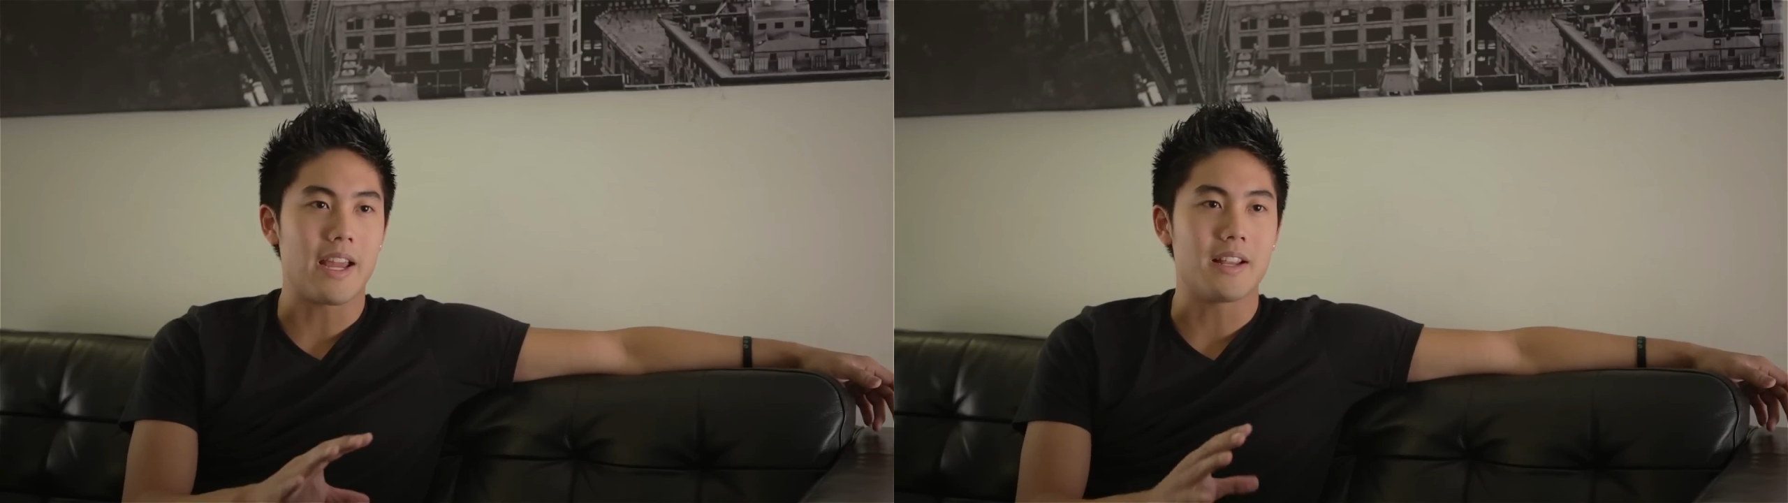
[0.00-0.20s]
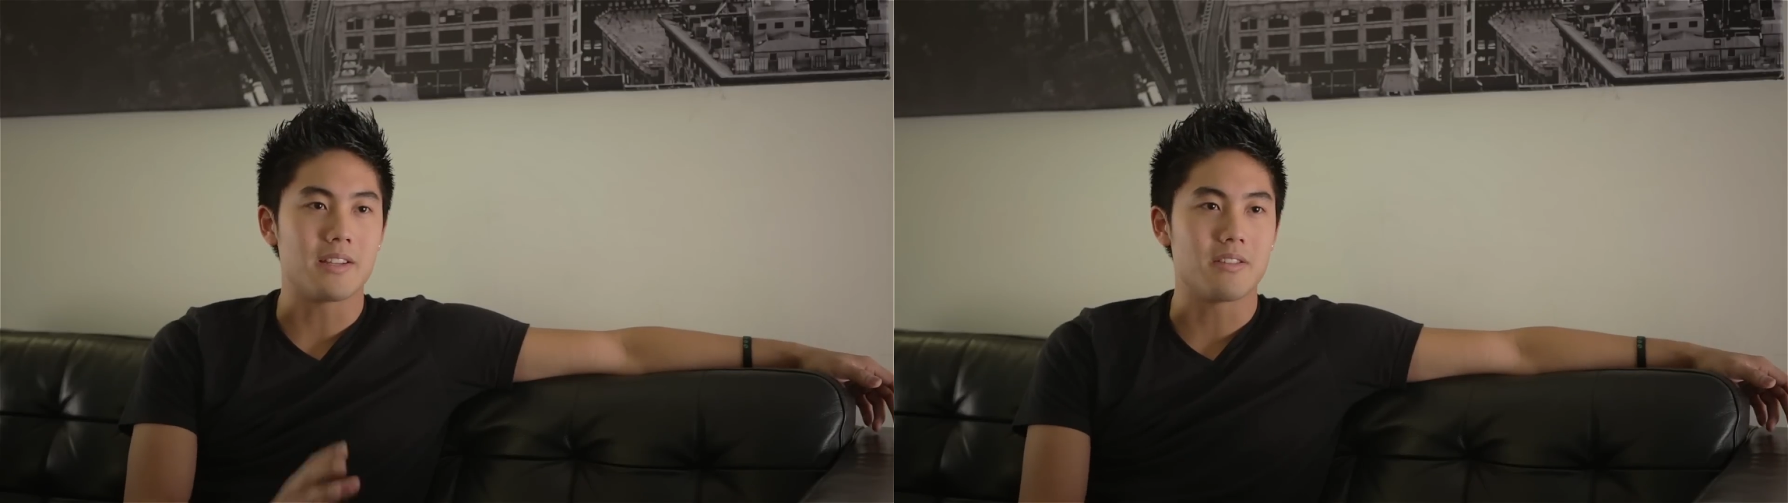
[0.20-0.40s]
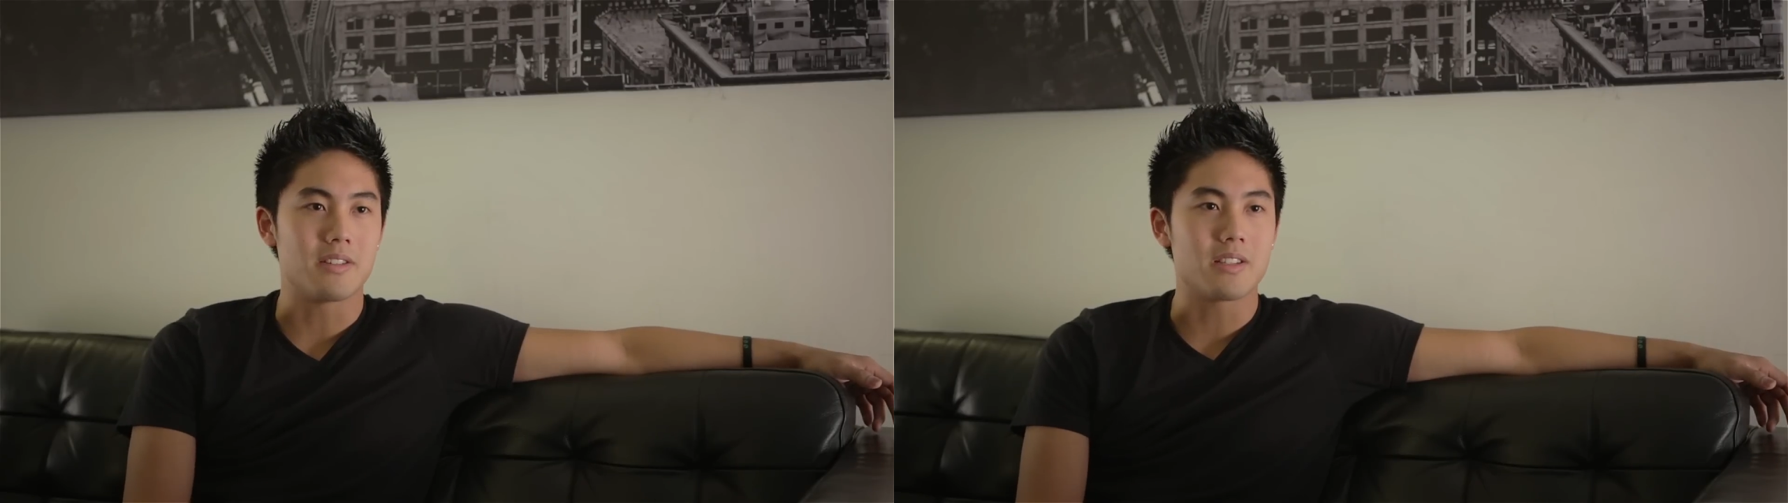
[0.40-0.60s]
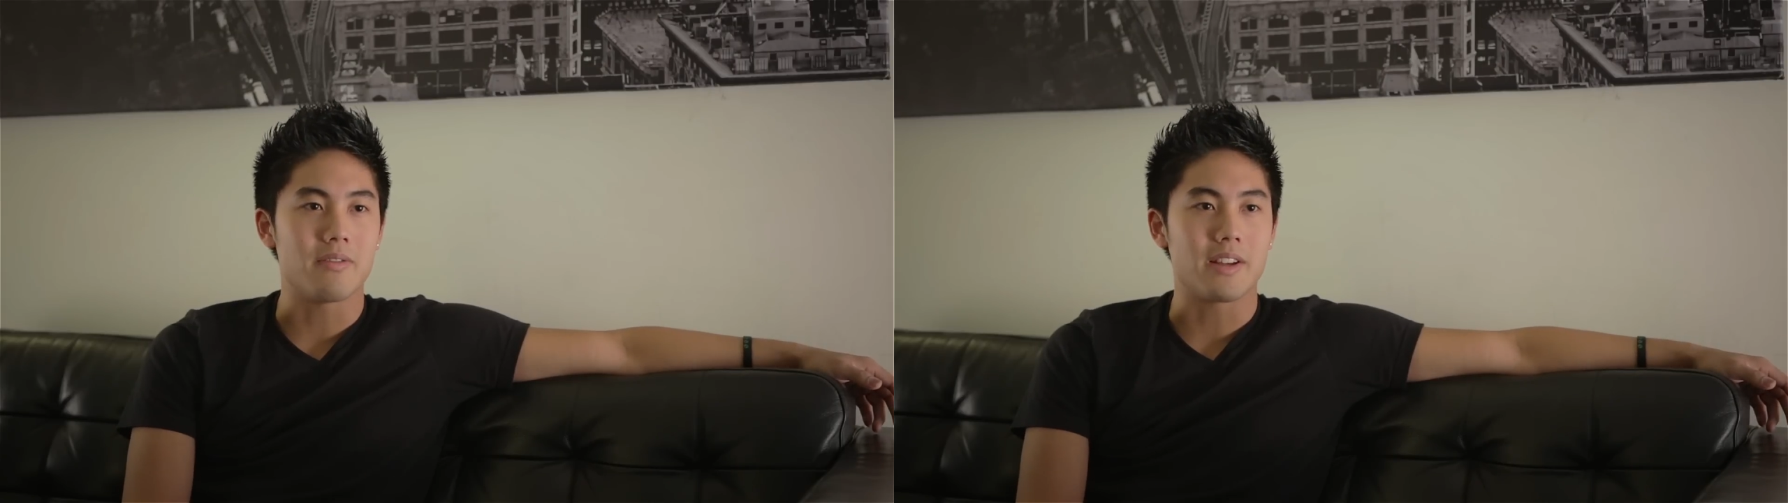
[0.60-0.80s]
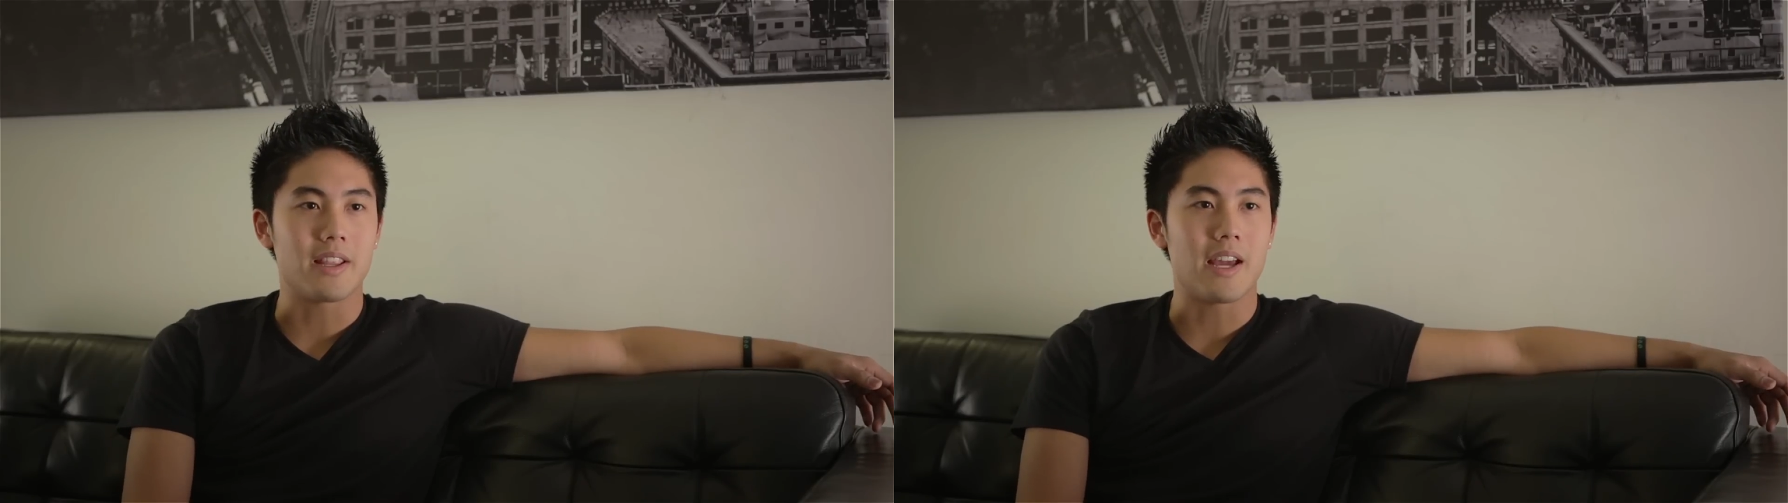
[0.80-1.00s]
cancer and
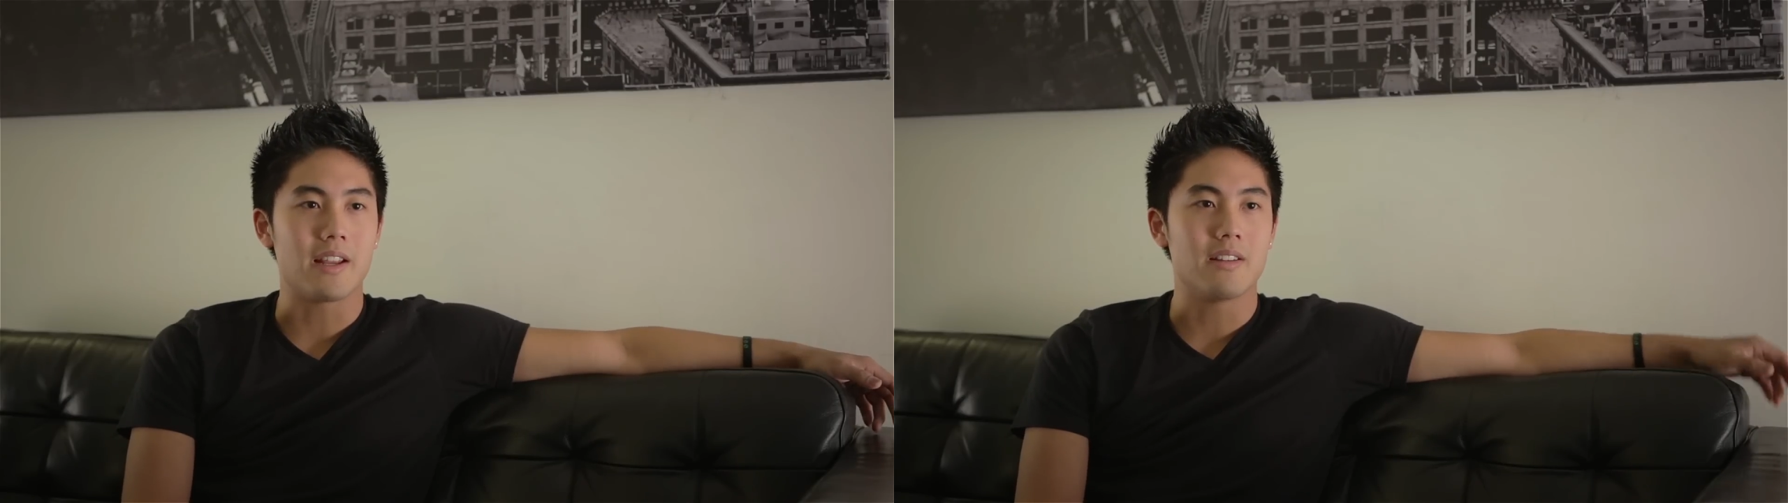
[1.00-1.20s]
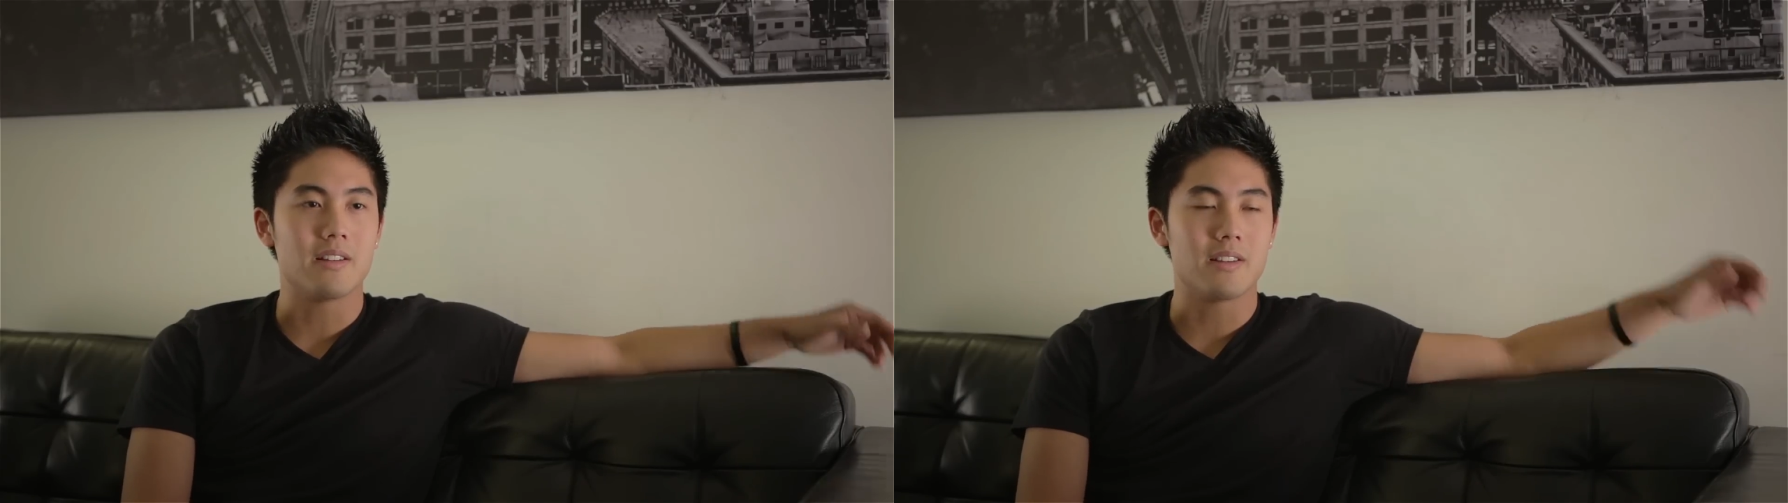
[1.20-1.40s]
stuff like that.